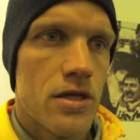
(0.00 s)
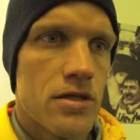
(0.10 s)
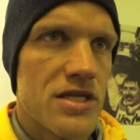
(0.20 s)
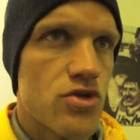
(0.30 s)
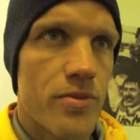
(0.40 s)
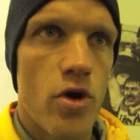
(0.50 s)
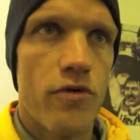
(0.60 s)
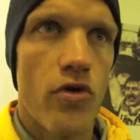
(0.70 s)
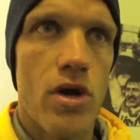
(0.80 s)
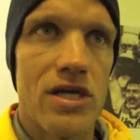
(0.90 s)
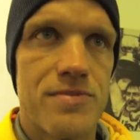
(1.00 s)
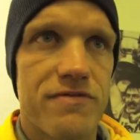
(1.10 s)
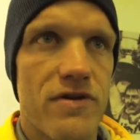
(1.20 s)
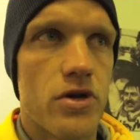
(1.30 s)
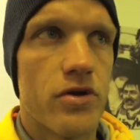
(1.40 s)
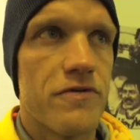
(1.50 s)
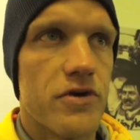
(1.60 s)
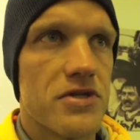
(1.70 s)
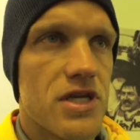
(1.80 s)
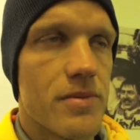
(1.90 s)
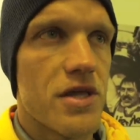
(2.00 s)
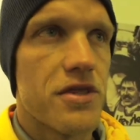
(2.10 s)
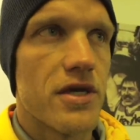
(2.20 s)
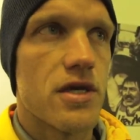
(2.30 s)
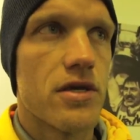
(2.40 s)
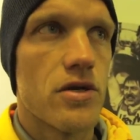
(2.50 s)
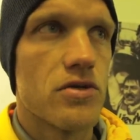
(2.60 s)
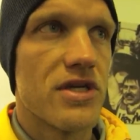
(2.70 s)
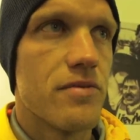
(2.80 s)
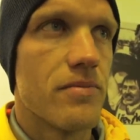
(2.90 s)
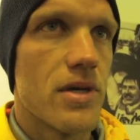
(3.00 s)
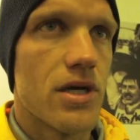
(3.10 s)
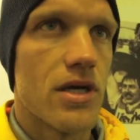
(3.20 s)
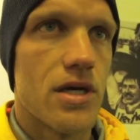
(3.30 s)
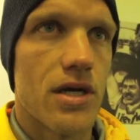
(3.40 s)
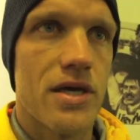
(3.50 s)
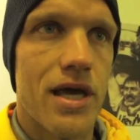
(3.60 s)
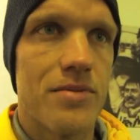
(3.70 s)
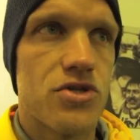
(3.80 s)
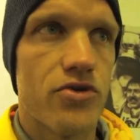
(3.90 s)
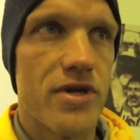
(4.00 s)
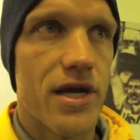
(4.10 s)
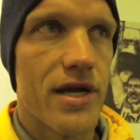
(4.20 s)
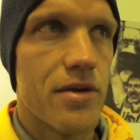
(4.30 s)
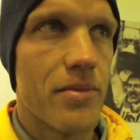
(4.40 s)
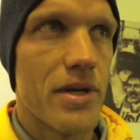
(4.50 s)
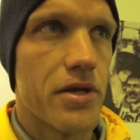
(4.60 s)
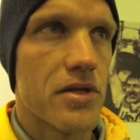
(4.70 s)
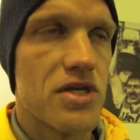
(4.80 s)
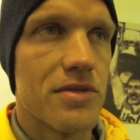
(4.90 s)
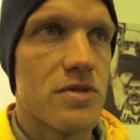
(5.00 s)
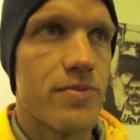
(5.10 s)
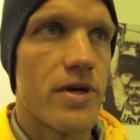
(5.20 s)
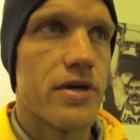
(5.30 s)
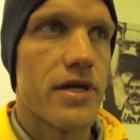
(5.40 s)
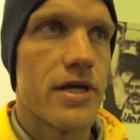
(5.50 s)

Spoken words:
This trip overall has been very good for the team, I think, you know, team chemistry and building the team spirit,